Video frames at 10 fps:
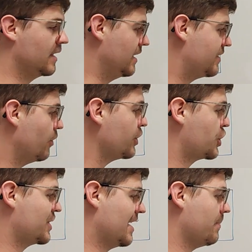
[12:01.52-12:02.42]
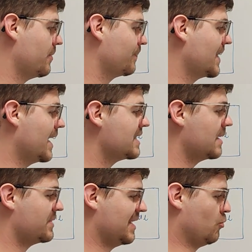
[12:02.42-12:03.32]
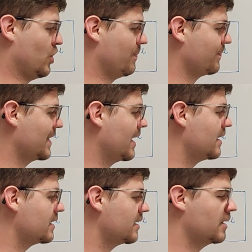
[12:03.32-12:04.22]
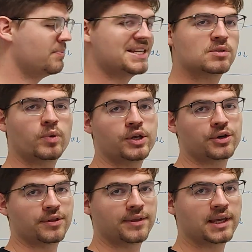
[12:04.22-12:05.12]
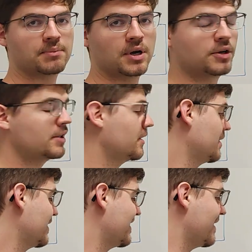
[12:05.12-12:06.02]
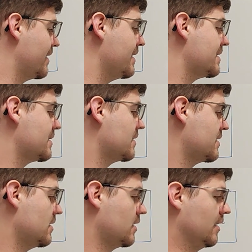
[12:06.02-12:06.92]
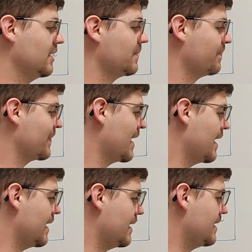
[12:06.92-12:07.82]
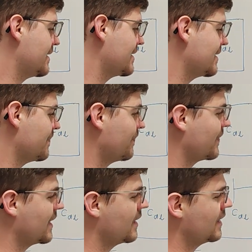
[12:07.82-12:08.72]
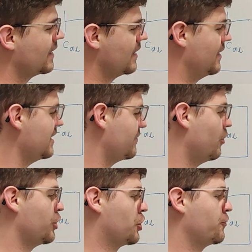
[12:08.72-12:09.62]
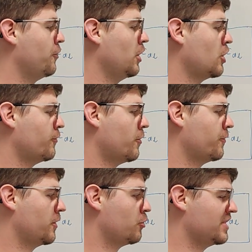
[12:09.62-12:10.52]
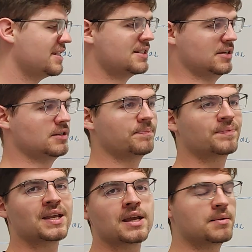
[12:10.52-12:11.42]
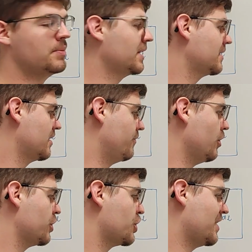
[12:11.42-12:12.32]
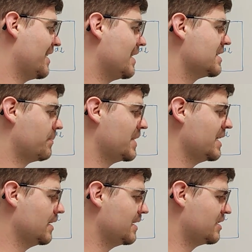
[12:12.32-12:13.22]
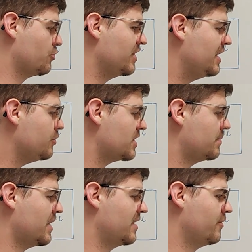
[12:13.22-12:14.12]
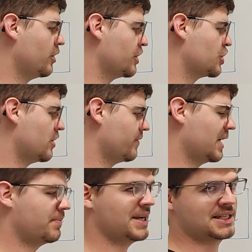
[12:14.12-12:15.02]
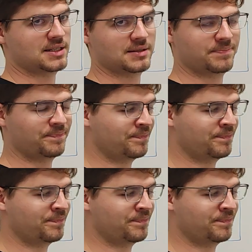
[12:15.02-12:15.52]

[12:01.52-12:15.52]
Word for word: This voltage step ends up somewhere. And the best way you can think about this circuit is this voltage falling off over the resistor but the voltage that ends up here is reduced by the voltage of the capacitor.